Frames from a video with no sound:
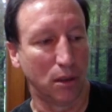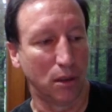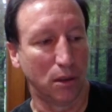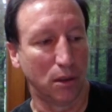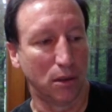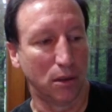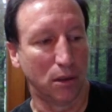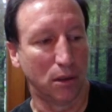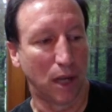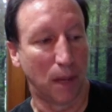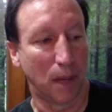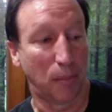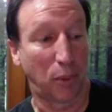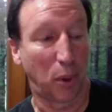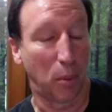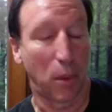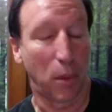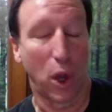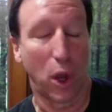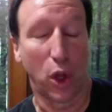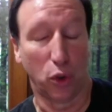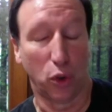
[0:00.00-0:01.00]
I
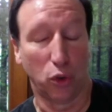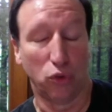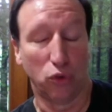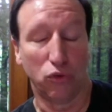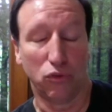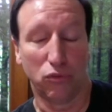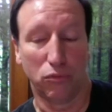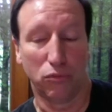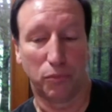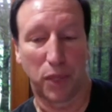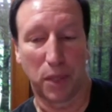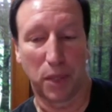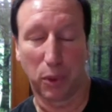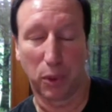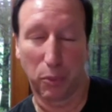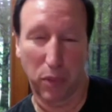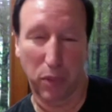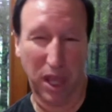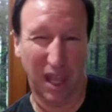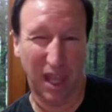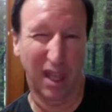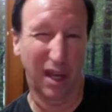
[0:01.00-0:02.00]
promote people
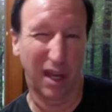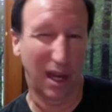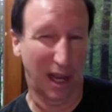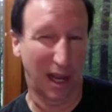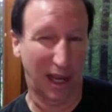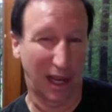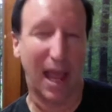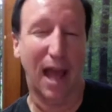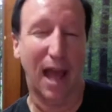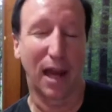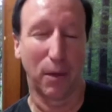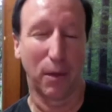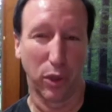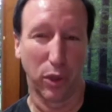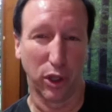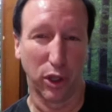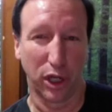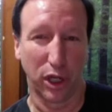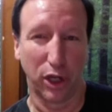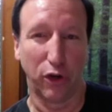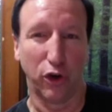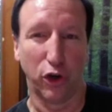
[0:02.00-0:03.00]
being in
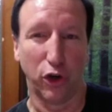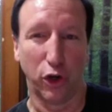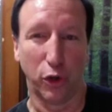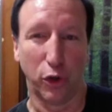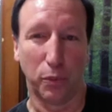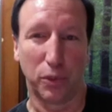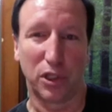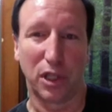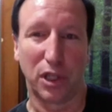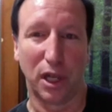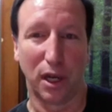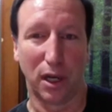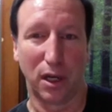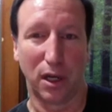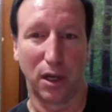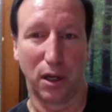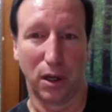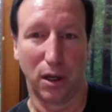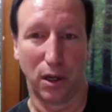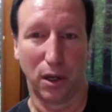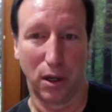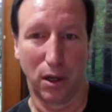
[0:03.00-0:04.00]
accountability groups that
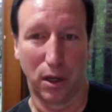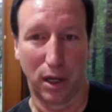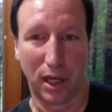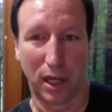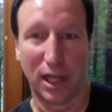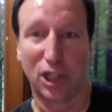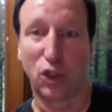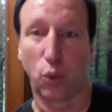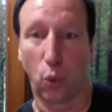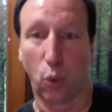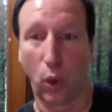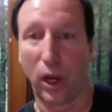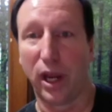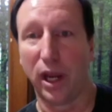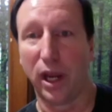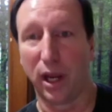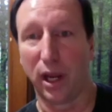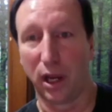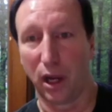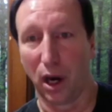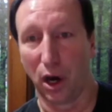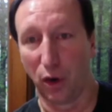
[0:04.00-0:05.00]
each week
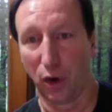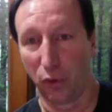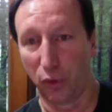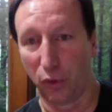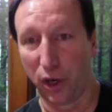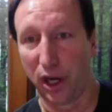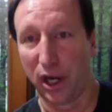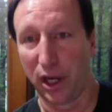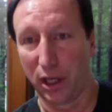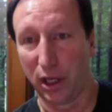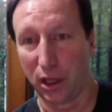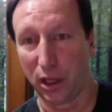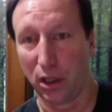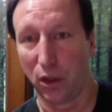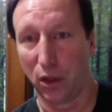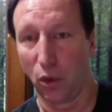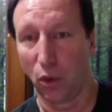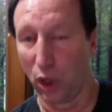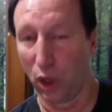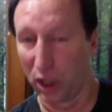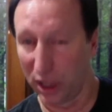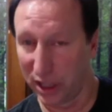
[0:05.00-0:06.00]
are reading
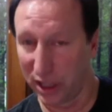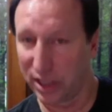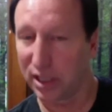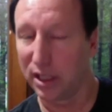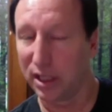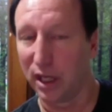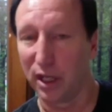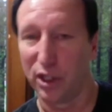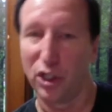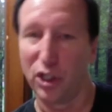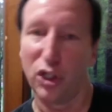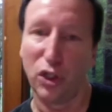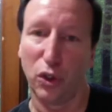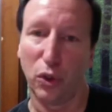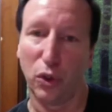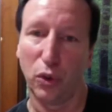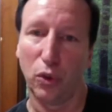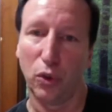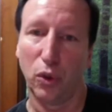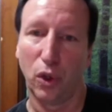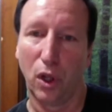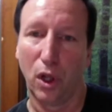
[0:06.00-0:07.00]
or listening to
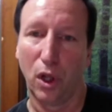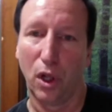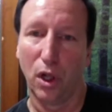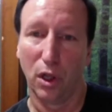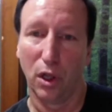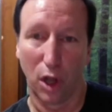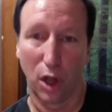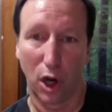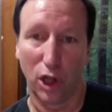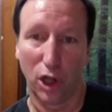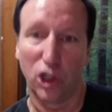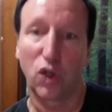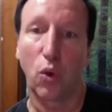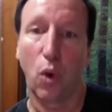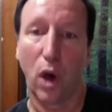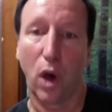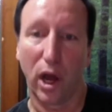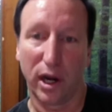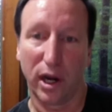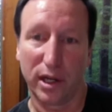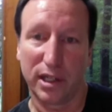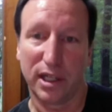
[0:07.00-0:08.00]
large
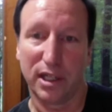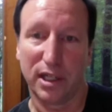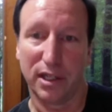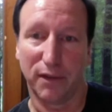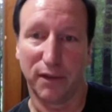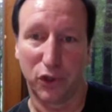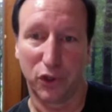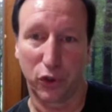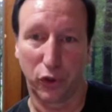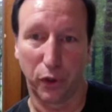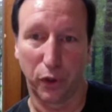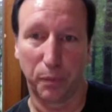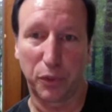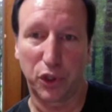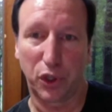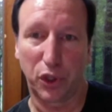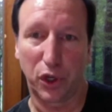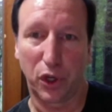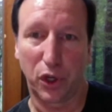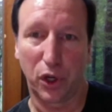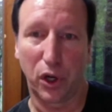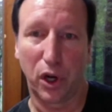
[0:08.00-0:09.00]
quantities of
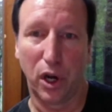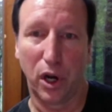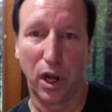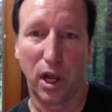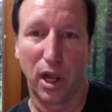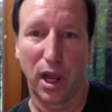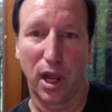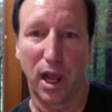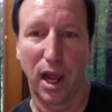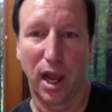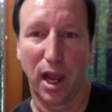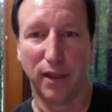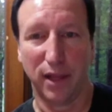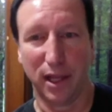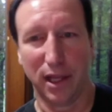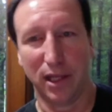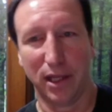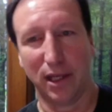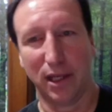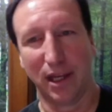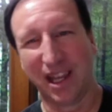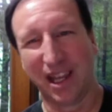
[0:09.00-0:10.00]
scripture. And
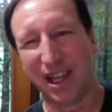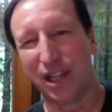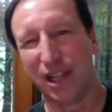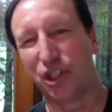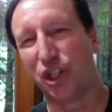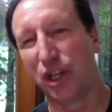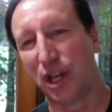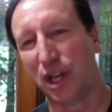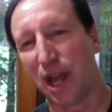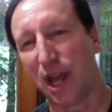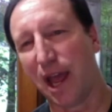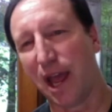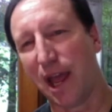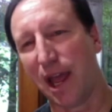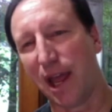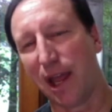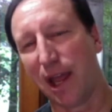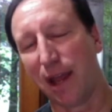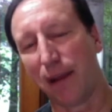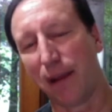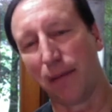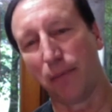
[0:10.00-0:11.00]
then each
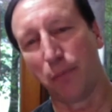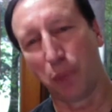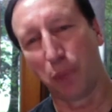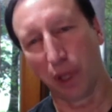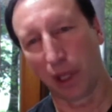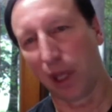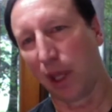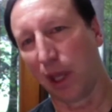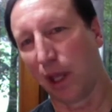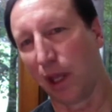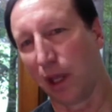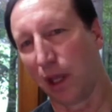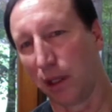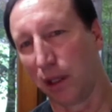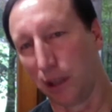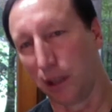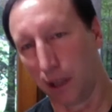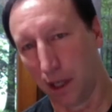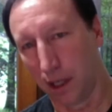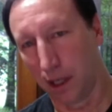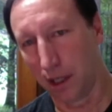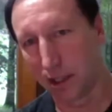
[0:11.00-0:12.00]
day, picking
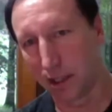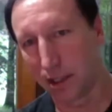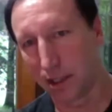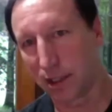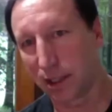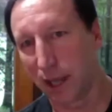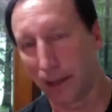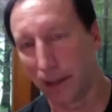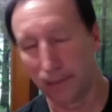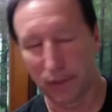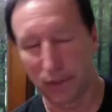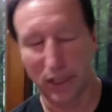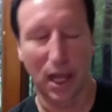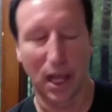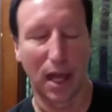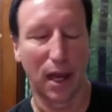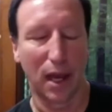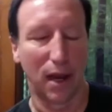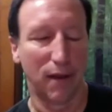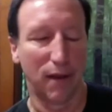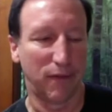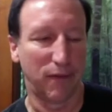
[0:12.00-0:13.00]
a subset
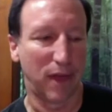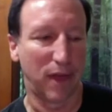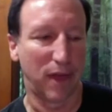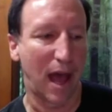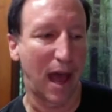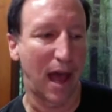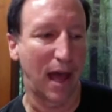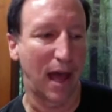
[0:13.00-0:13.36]
of that